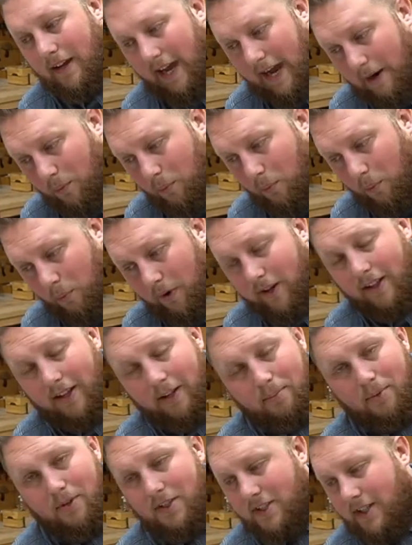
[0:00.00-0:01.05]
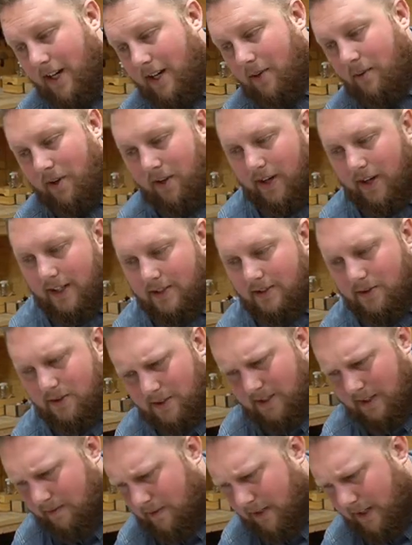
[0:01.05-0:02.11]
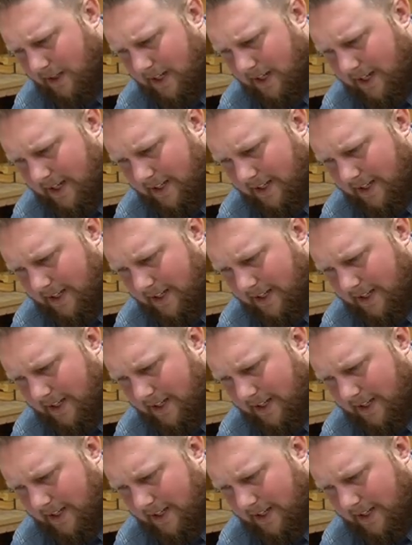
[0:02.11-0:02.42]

I really appreciate it when you guys do stuff like that.